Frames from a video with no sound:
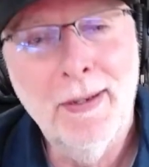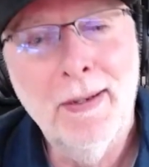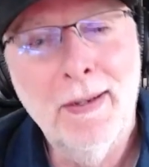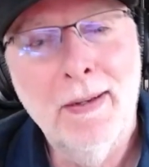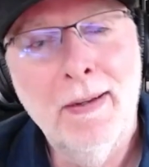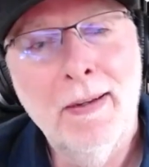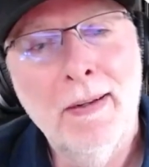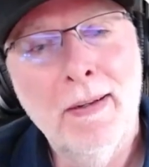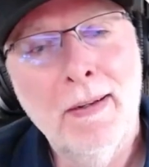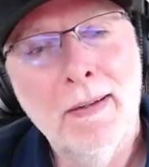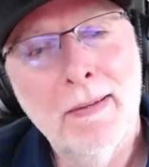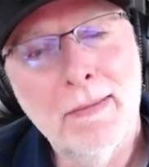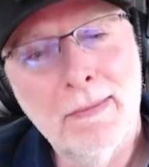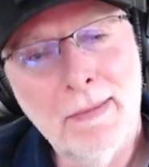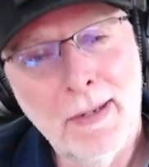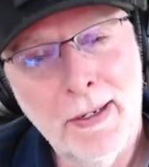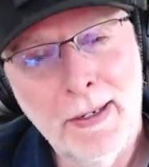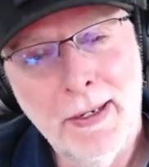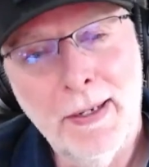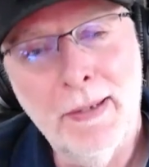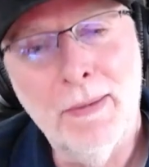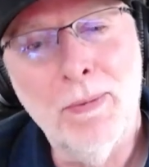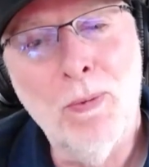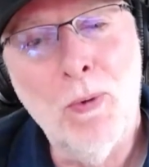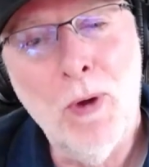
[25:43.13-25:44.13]
Ah,
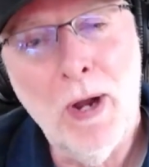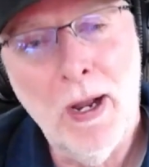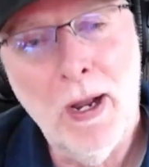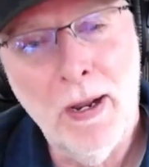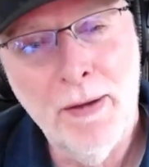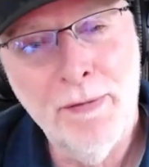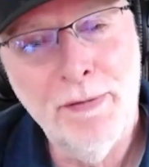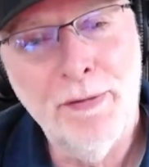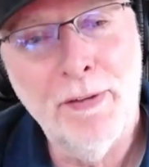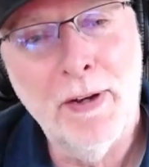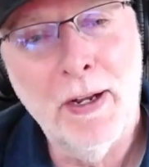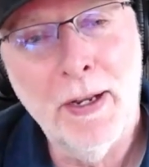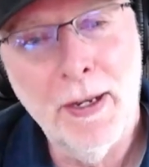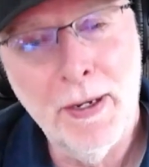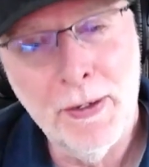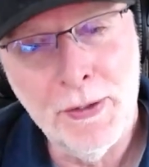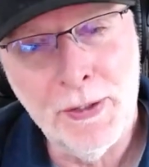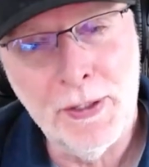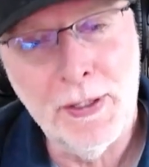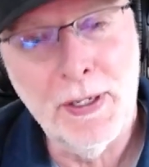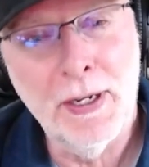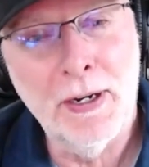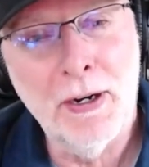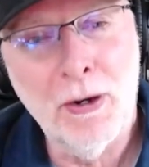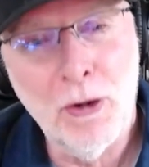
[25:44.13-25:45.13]
right. Wi-Fi
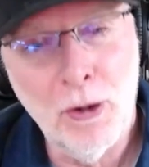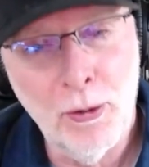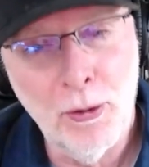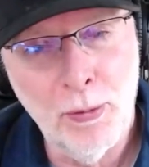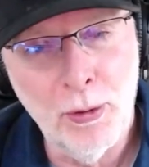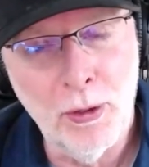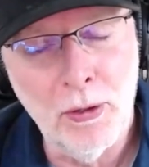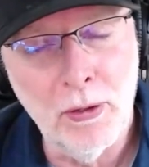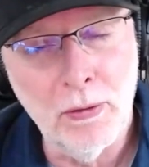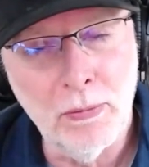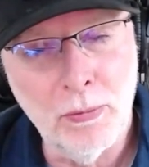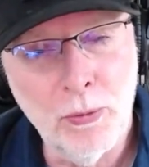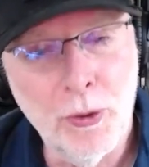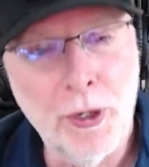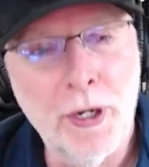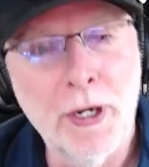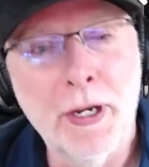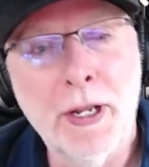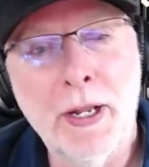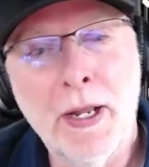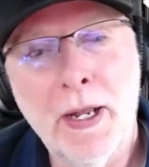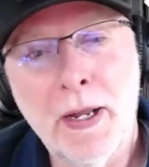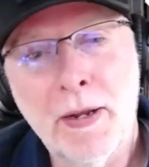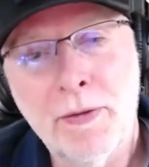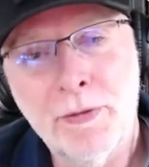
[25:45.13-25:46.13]
is terrible. We're
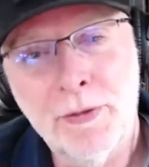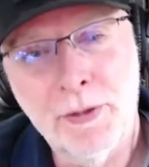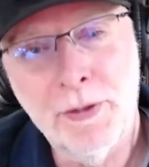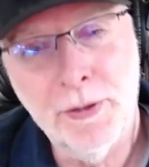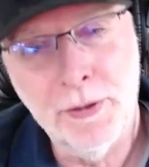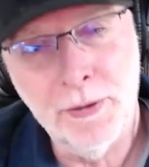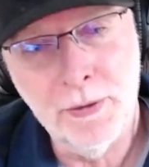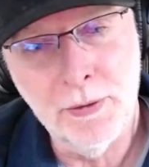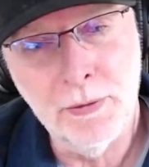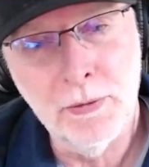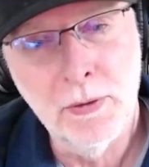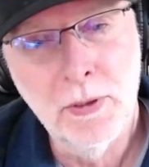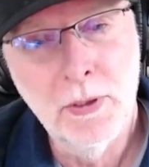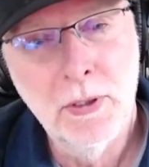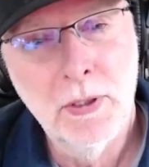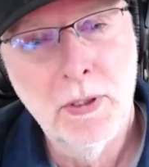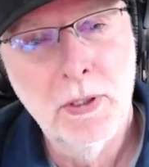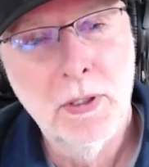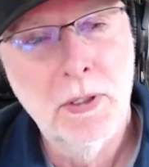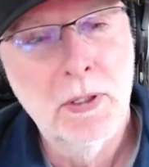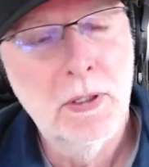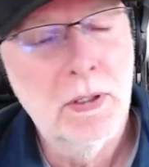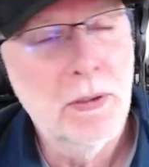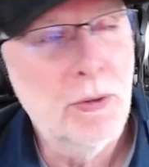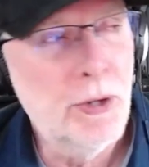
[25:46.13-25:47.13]
gonna have
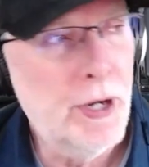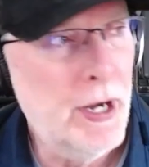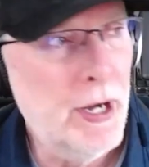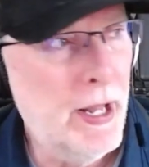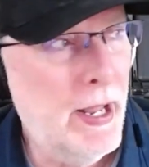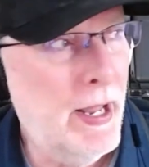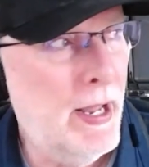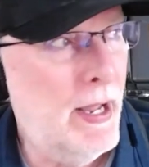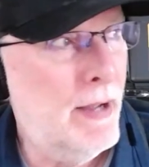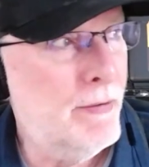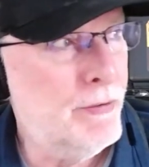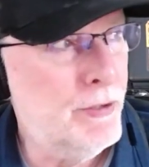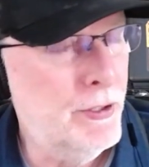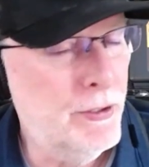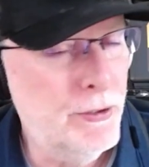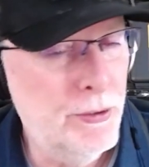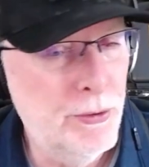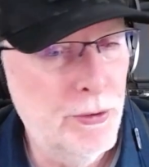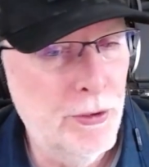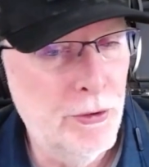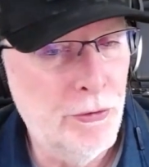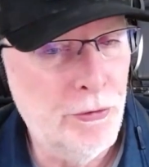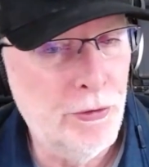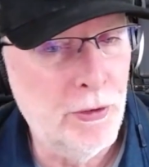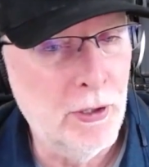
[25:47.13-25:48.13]
to
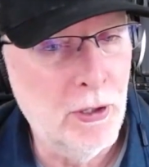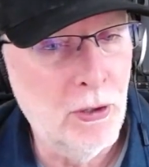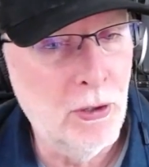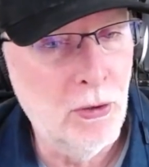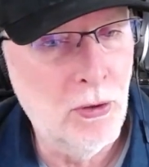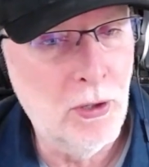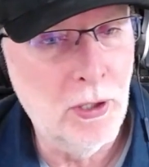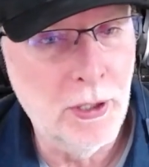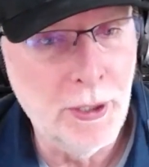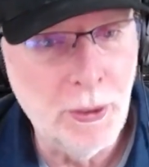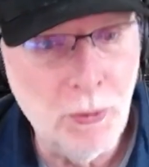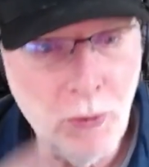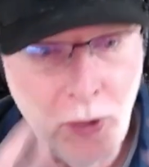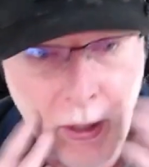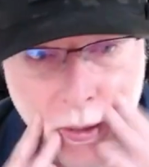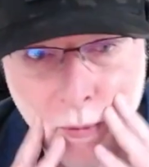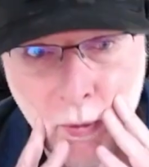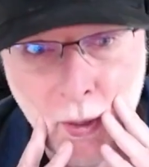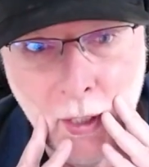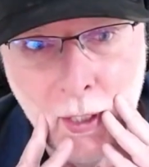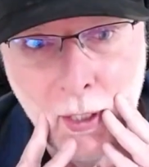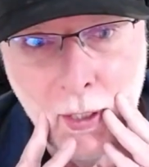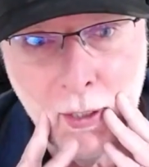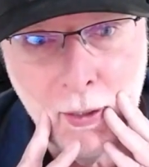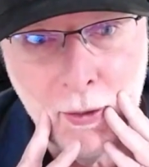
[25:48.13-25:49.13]
do this locally. What are
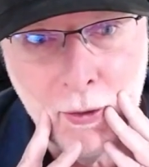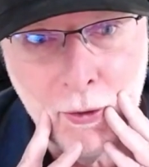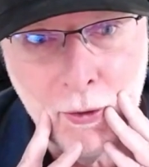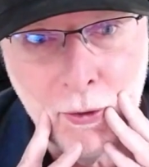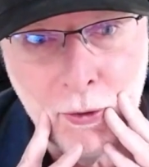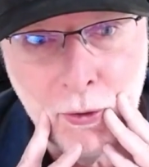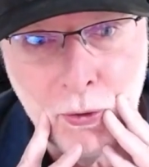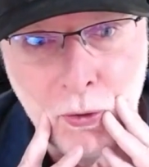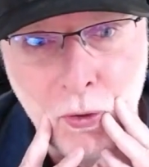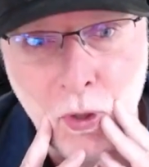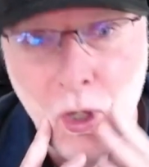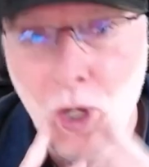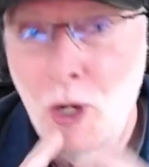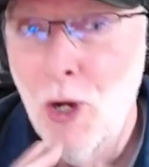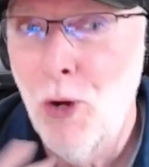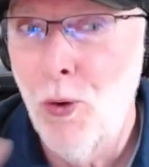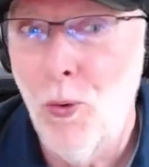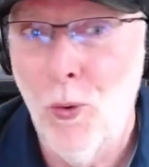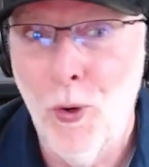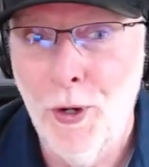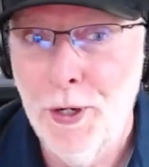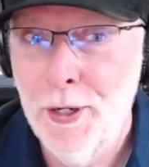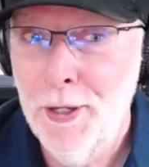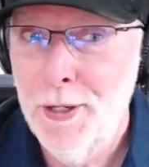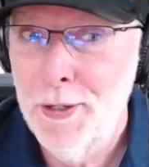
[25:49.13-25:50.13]
we gonna do?
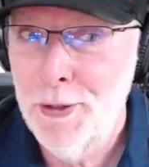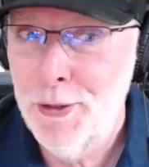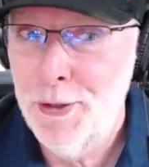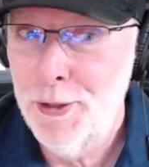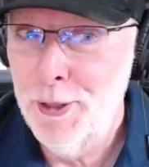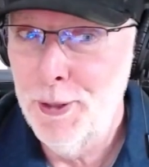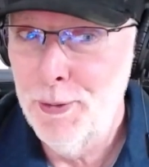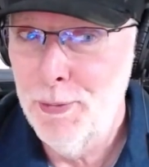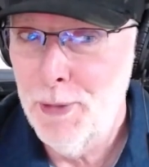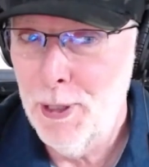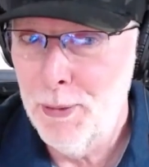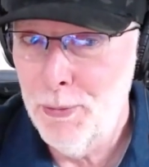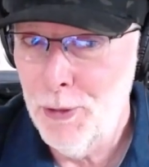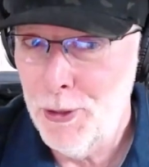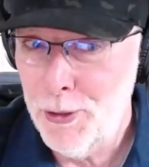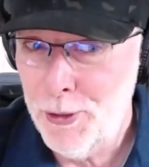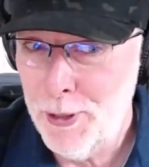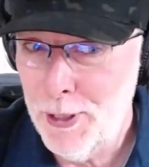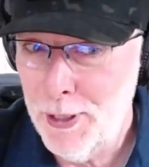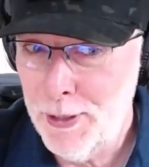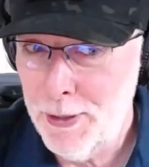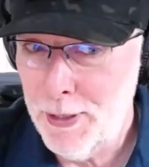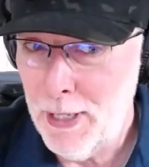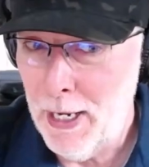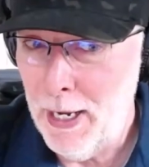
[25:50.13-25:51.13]
One of the team members
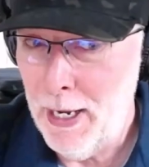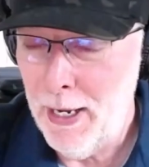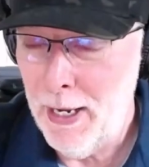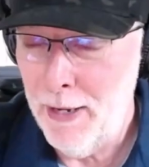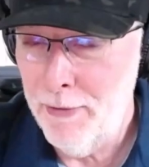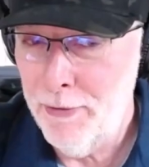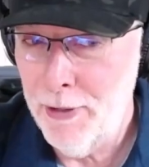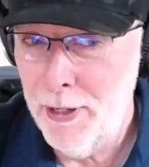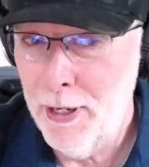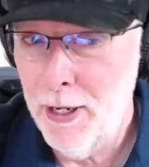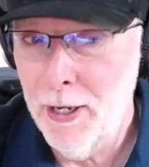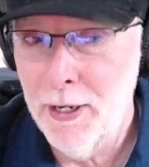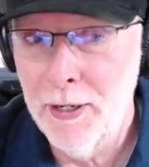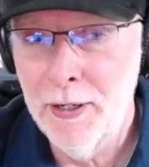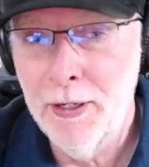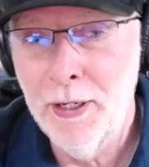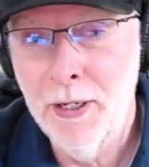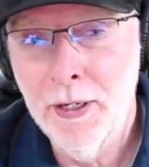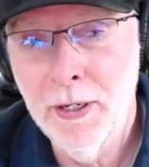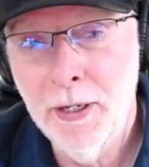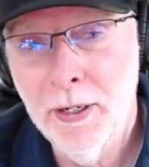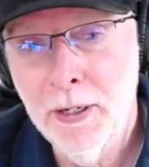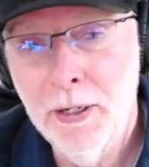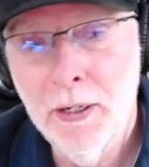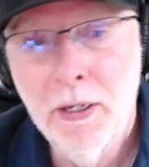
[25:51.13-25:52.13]
says, "I have an
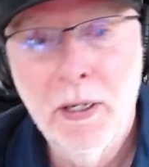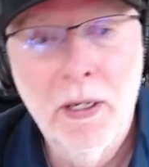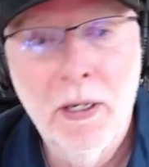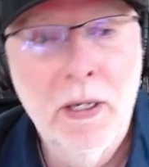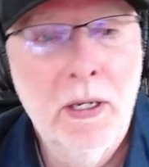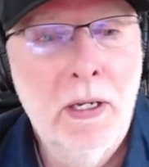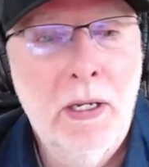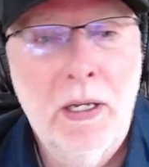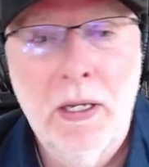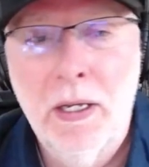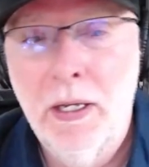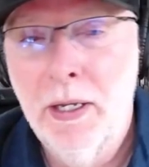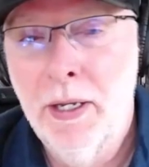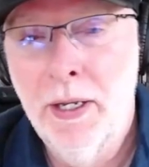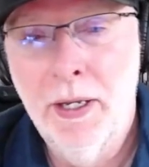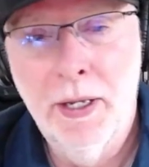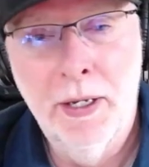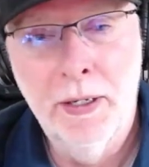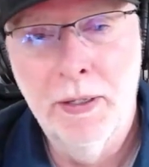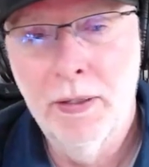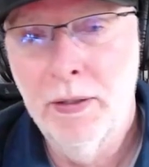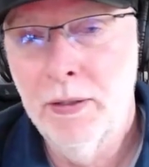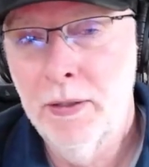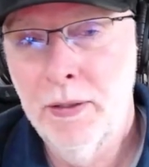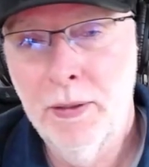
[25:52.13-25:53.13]
idea,"
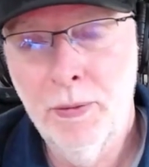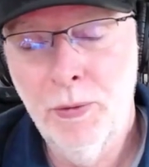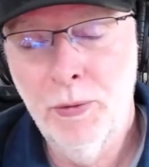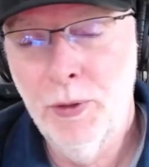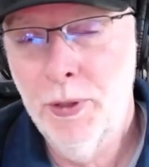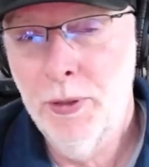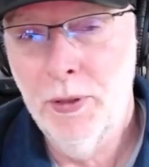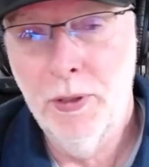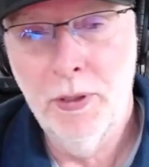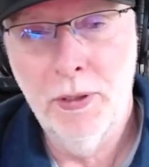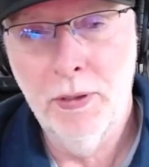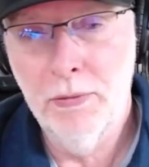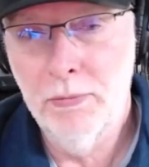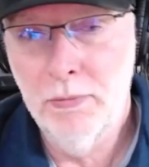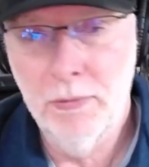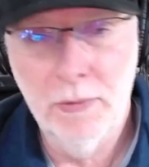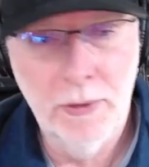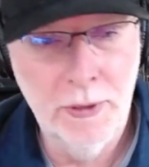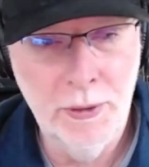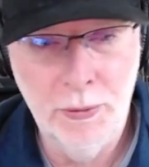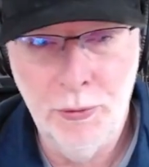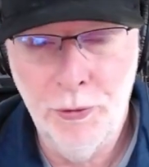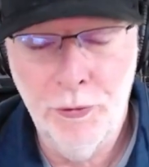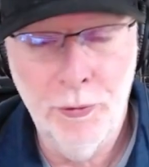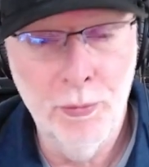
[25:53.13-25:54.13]
and
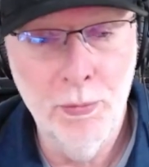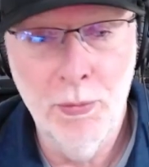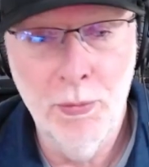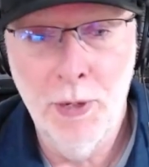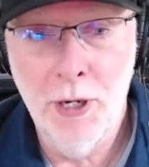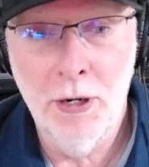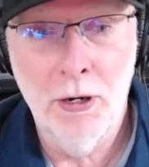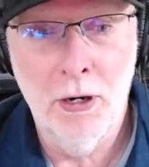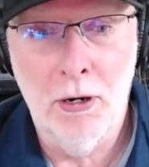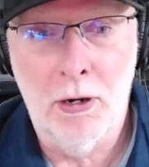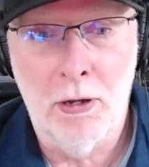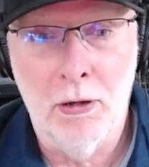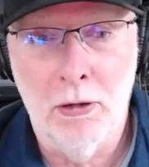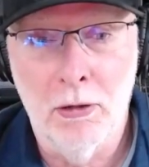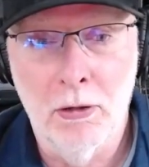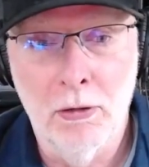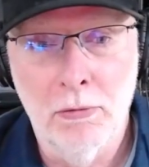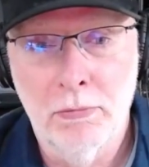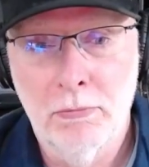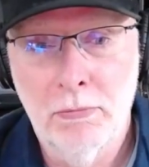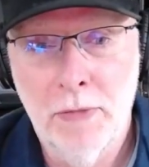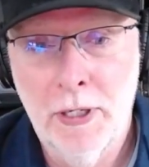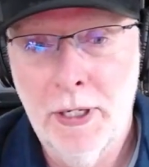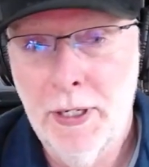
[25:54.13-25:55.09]
it was a miracle.